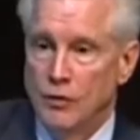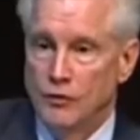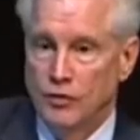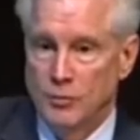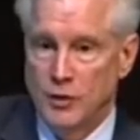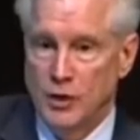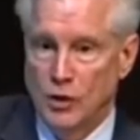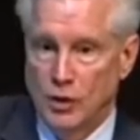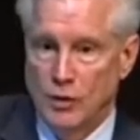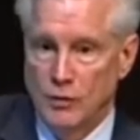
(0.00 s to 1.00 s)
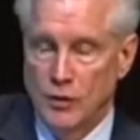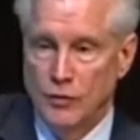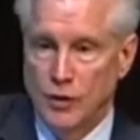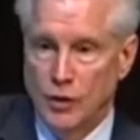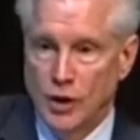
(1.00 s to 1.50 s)
There's something,
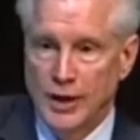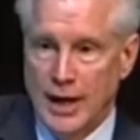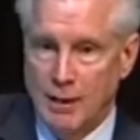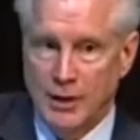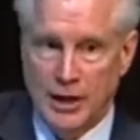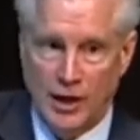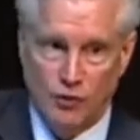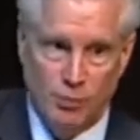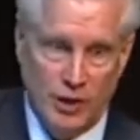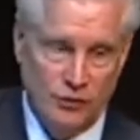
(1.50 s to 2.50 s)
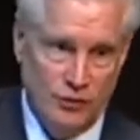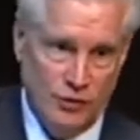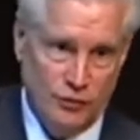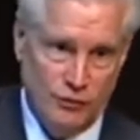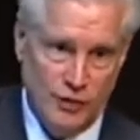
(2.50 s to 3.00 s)
the ergonomic aspects of
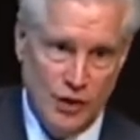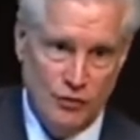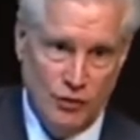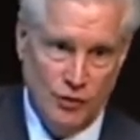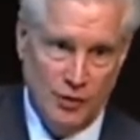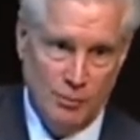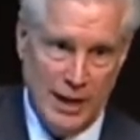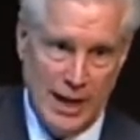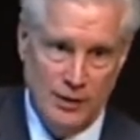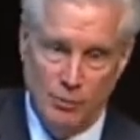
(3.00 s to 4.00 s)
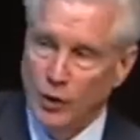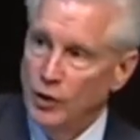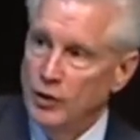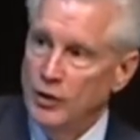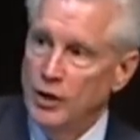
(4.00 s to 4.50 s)
this are functional and
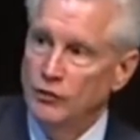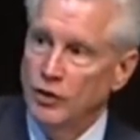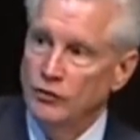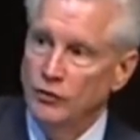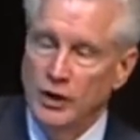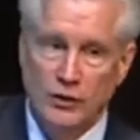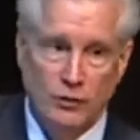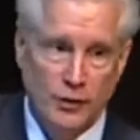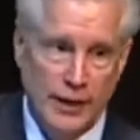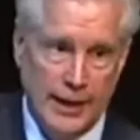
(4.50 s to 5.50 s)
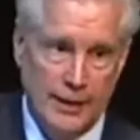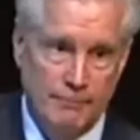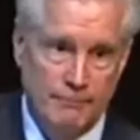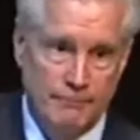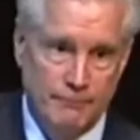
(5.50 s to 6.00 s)
patentable, and it's also neat to look
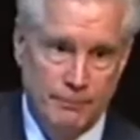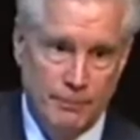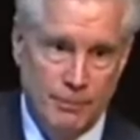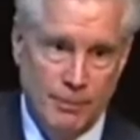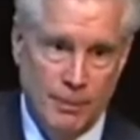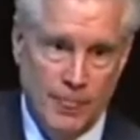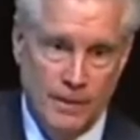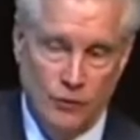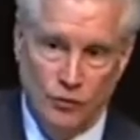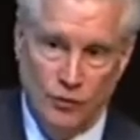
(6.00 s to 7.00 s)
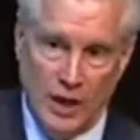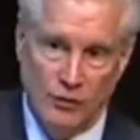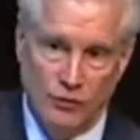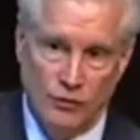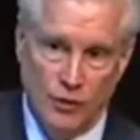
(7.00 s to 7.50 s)
at. So
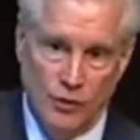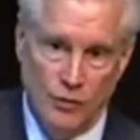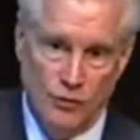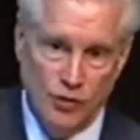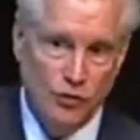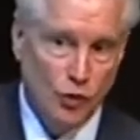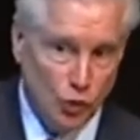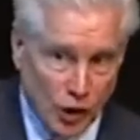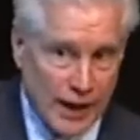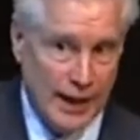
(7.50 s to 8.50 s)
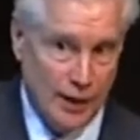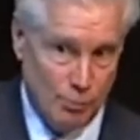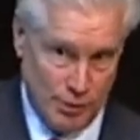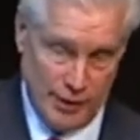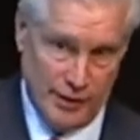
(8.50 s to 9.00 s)
that's just the look at
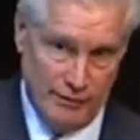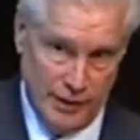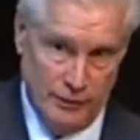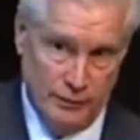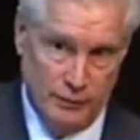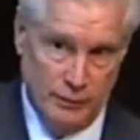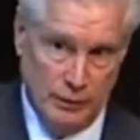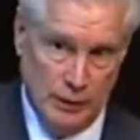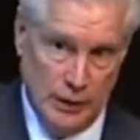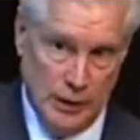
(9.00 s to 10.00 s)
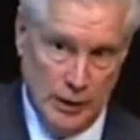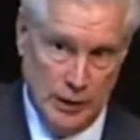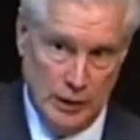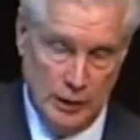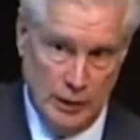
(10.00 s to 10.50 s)
it part of it
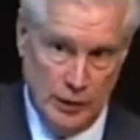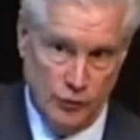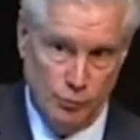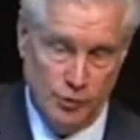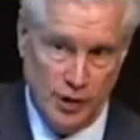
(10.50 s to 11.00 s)
is